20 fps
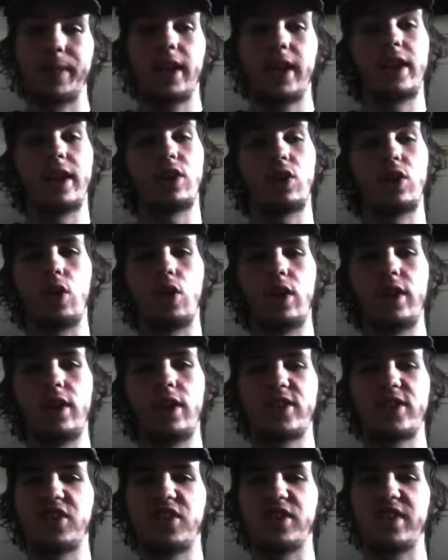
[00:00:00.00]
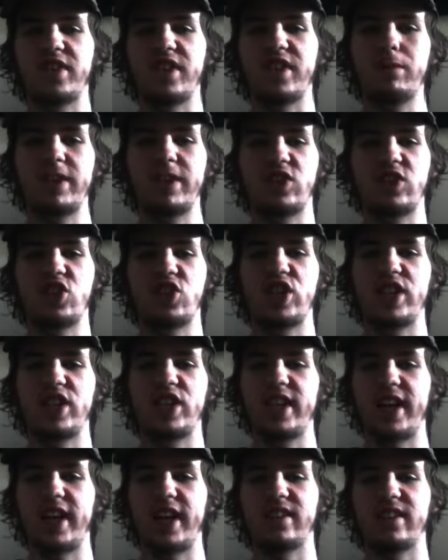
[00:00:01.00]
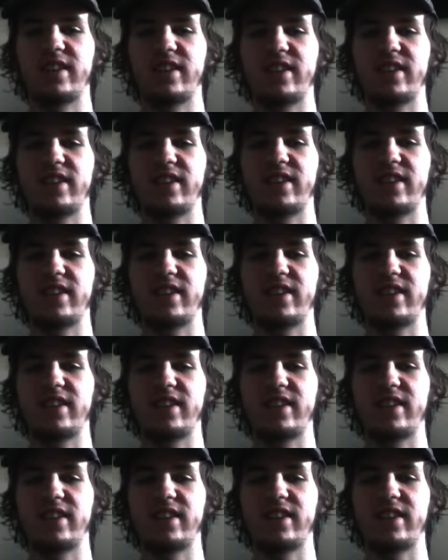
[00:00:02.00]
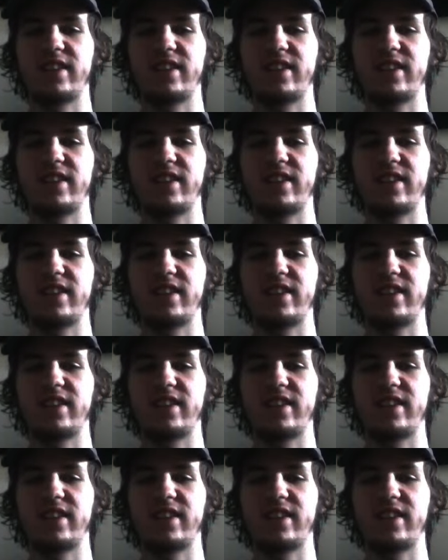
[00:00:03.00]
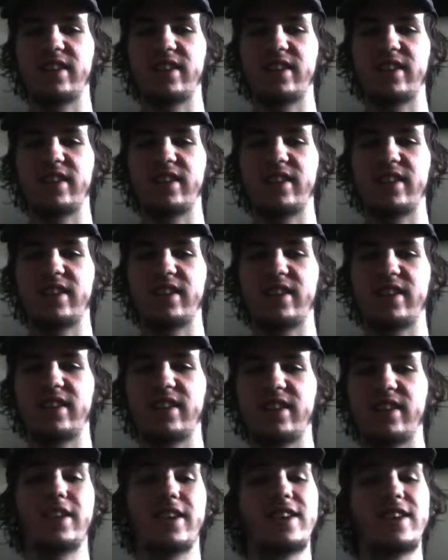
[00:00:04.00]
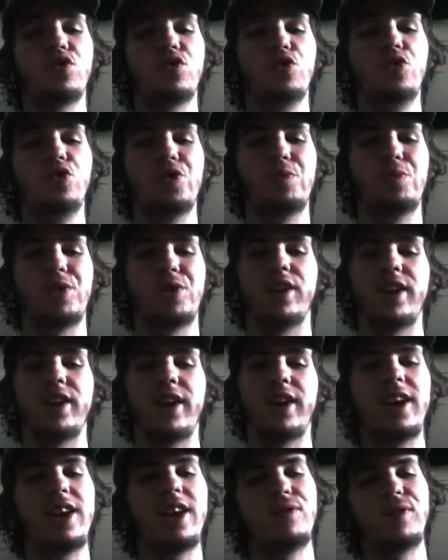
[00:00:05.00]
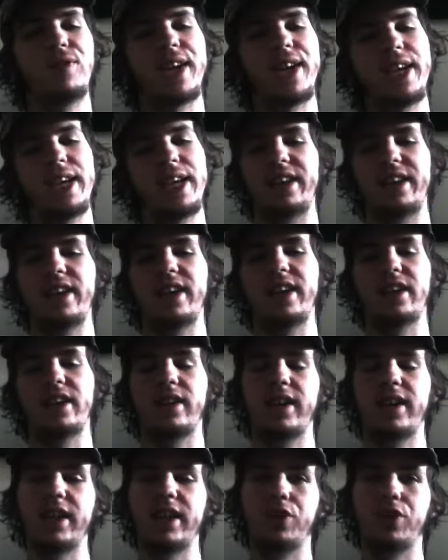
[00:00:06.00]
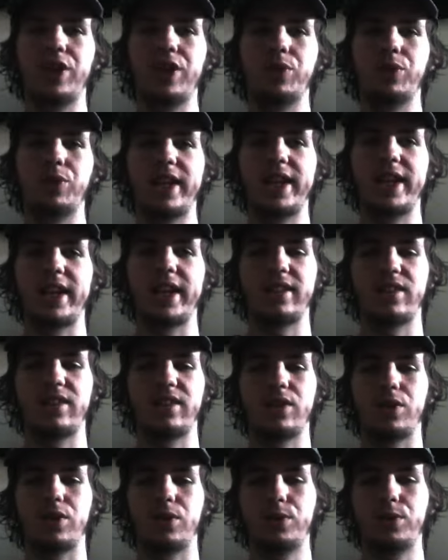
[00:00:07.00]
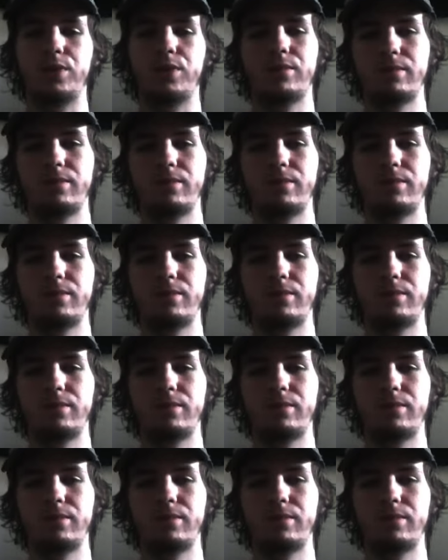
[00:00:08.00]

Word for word: And the crawlers are demons she has to fight through to meet with her daughter. That's a nice rumor. Even I can, can, can agree with that, too.